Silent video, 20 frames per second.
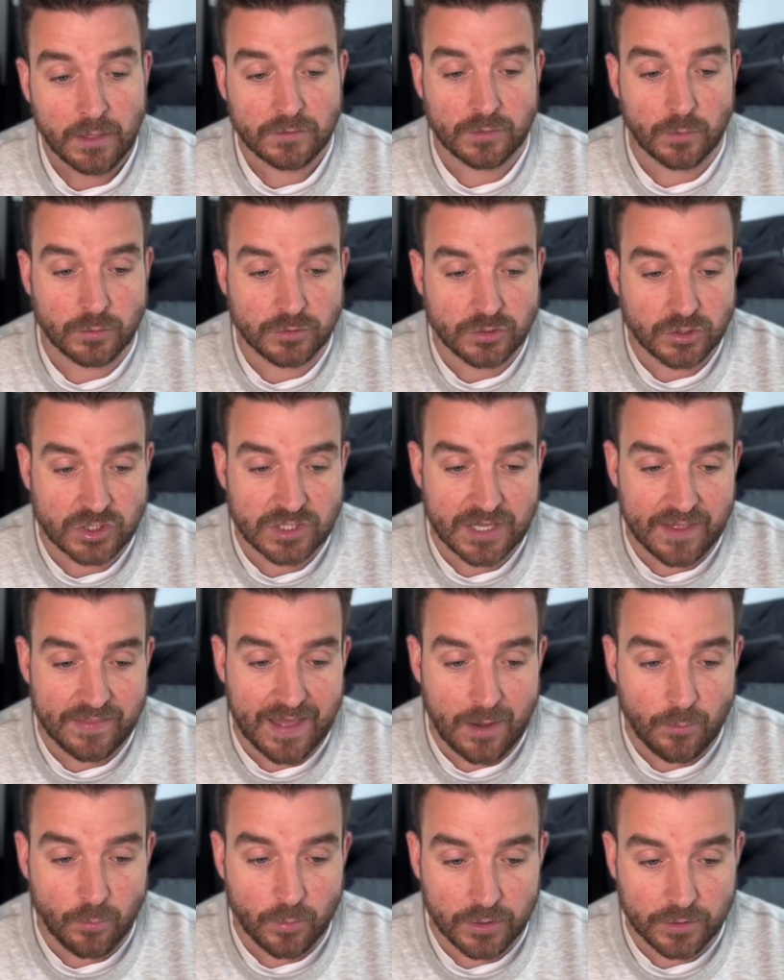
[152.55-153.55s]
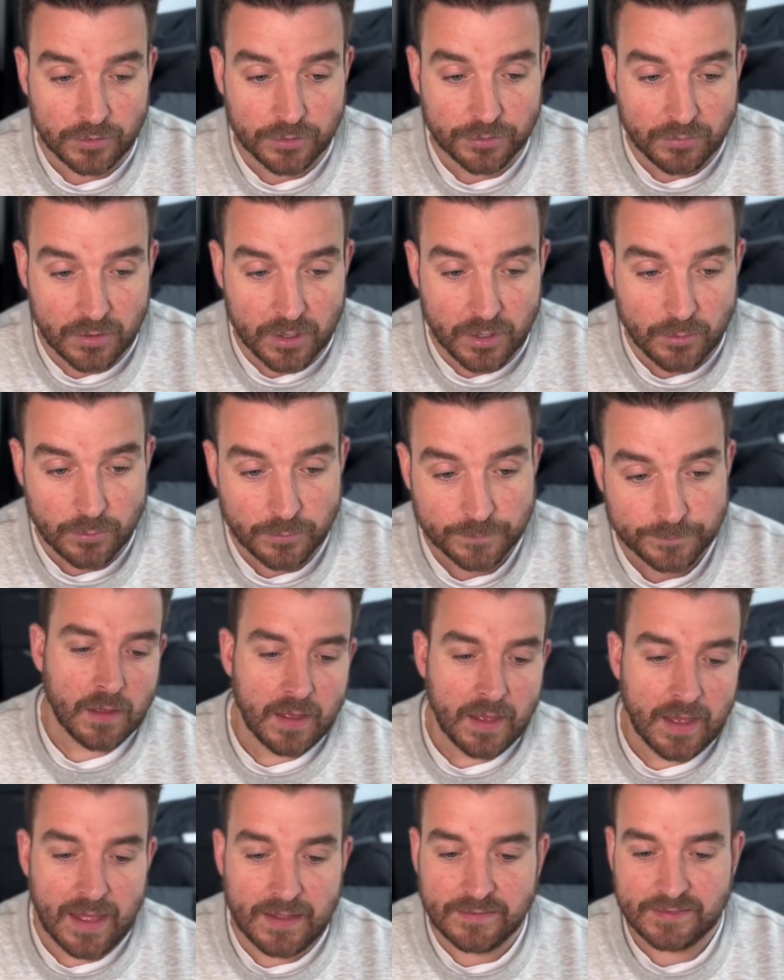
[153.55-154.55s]
So we'll just let that work through.
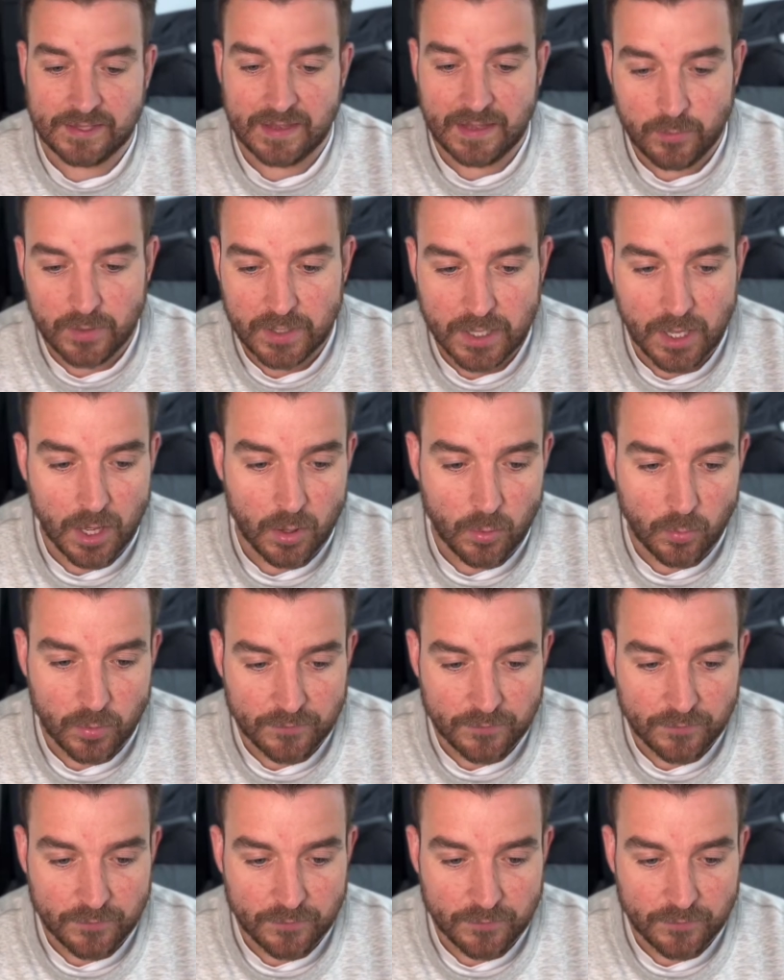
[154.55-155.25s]
And here we go,